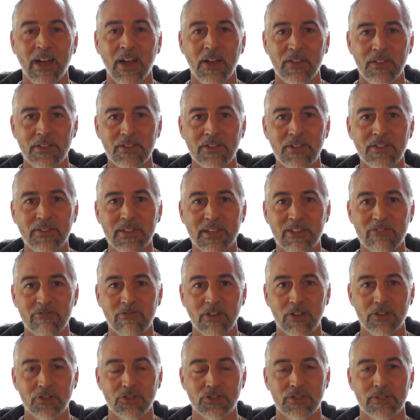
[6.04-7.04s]
this is Nick
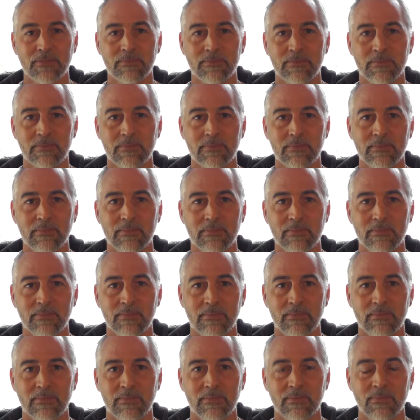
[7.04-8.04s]
Roach.
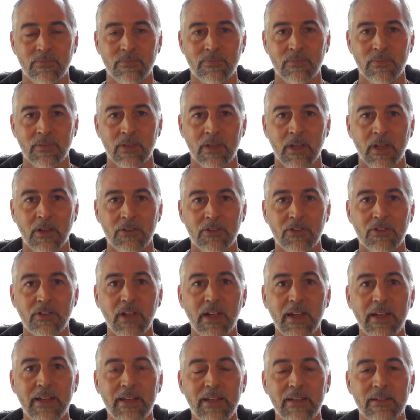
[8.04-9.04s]

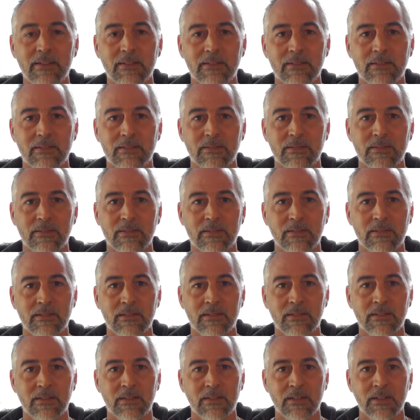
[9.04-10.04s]
Today
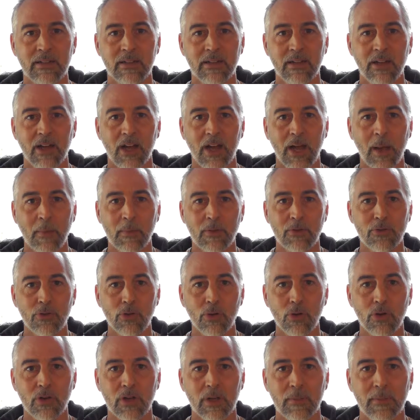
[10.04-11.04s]
I'm going to
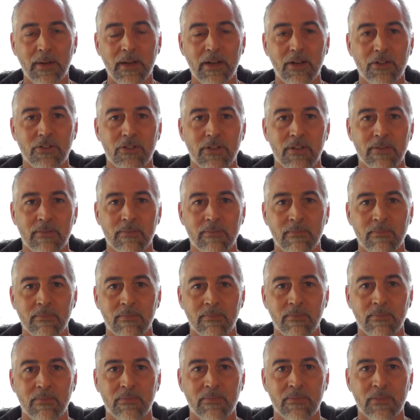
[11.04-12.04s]
talk about
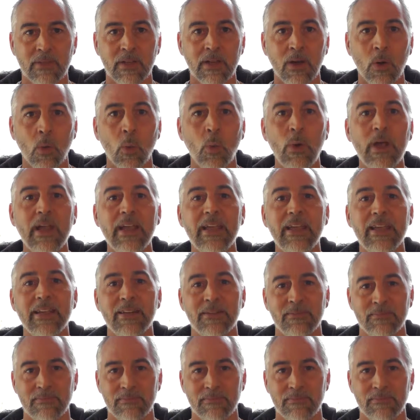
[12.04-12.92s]
we,